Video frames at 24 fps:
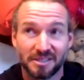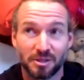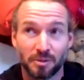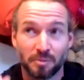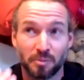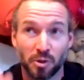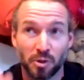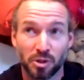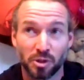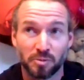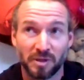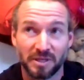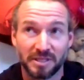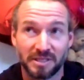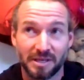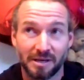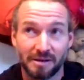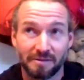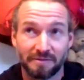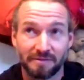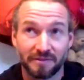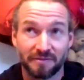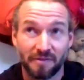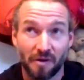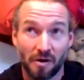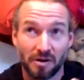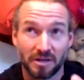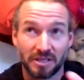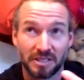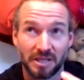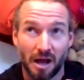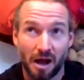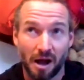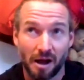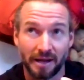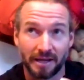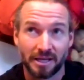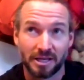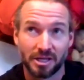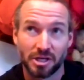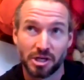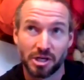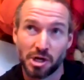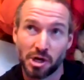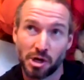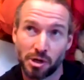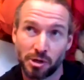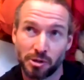to push myself as far as I
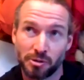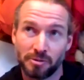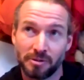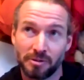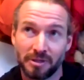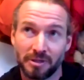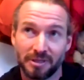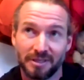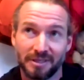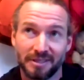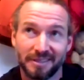can go.